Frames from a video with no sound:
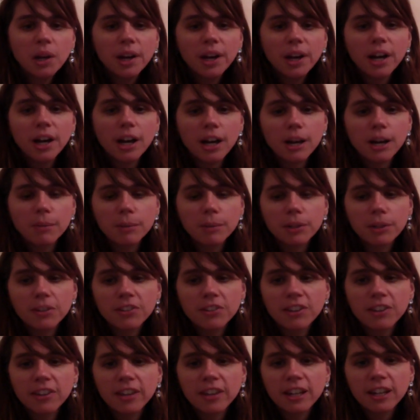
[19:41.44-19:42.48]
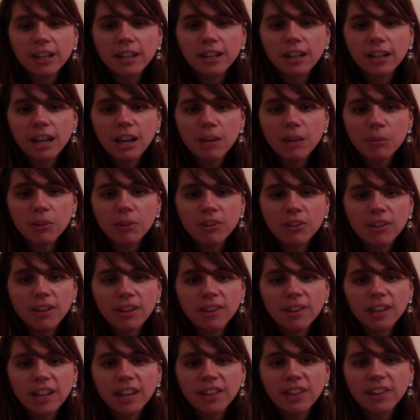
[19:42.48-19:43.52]
I'm going to sell that on Amazon. They
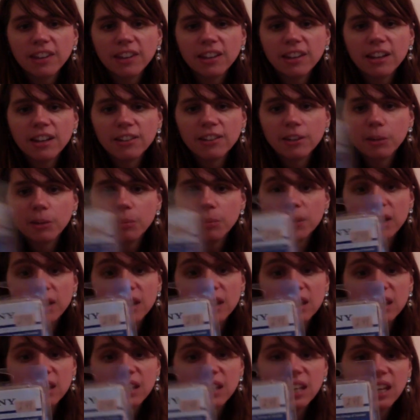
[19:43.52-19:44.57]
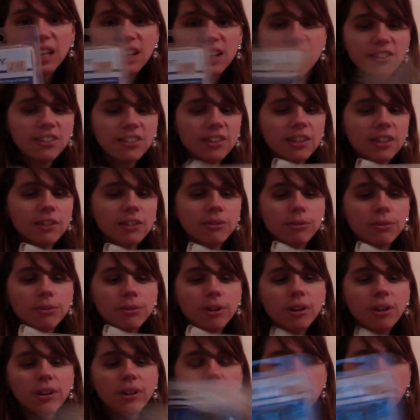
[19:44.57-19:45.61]
had that locked up in the case in
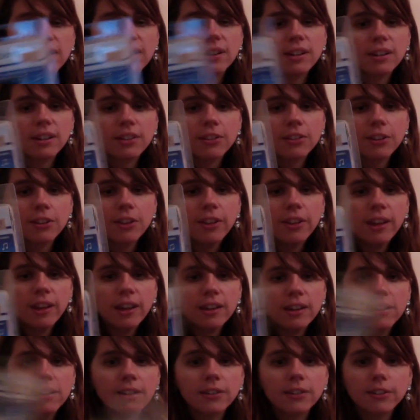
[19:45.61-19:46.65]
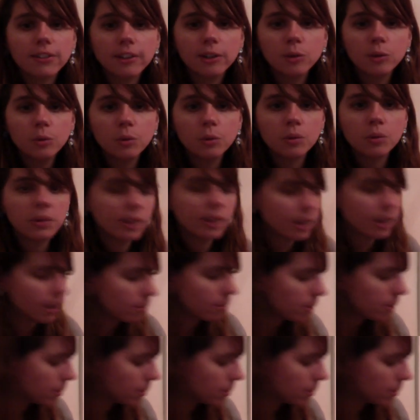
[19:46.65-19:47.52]
front, and I saw it, and I was like, ooh, I can make